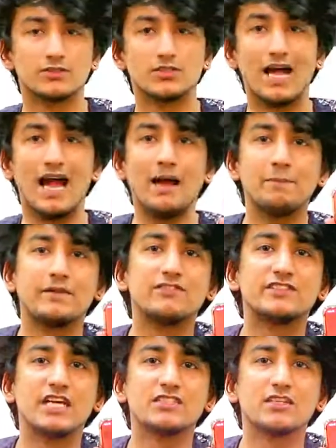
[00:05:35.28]
So the app
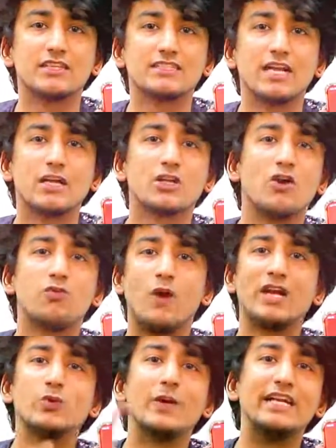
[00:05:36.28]
gives us a result of
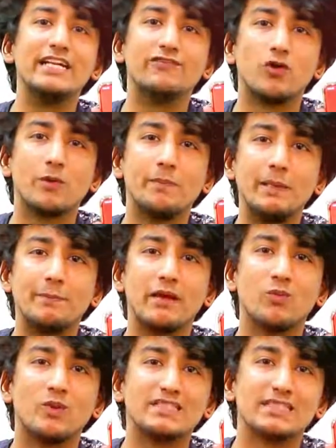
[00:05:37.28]
124
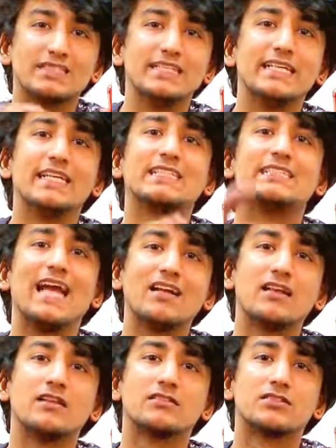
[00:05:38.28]
BPM, which is the
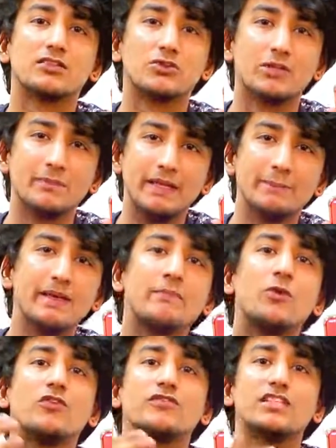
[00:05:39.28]
exact answer to the
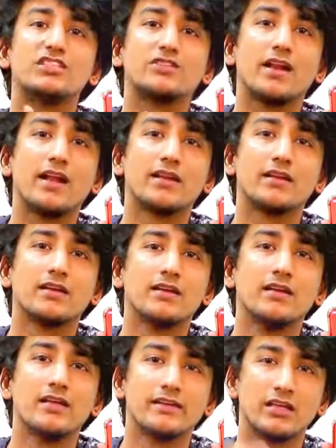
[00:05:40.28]
BPM of this track.
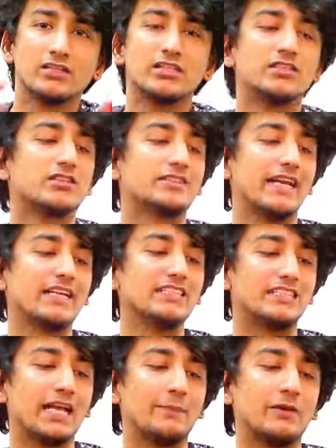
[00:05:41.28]
Now the
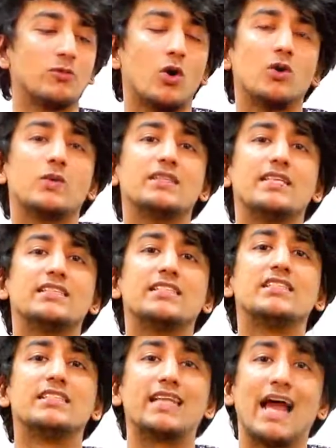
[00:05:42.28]
second step involved with this
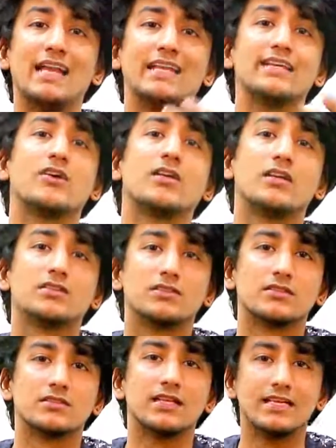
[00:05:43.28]
is tallying your
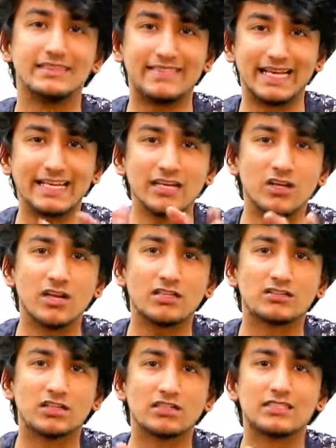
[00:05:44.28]
answers. Checking your
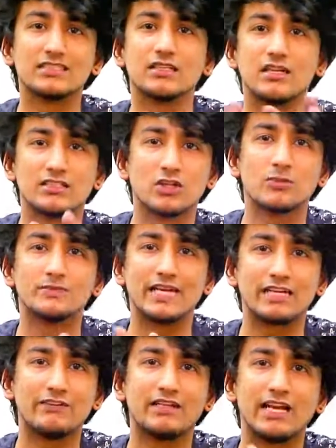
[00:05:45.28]
answers is another
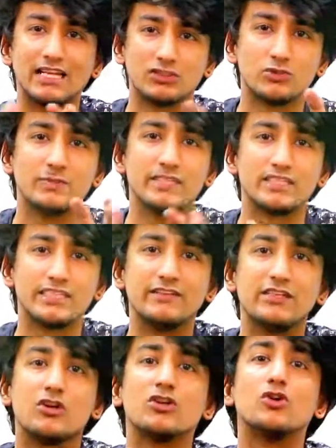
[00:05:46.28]
objective that has to be
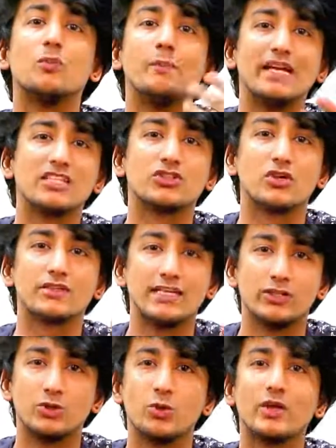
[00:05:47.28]
achieved in order to make sure
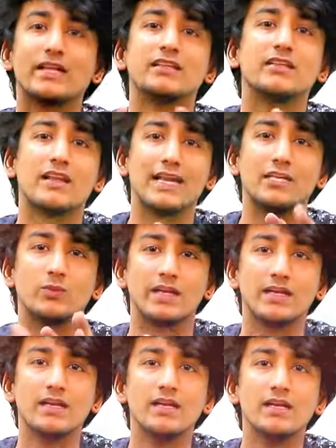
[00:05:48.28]
that you're doing it the right way.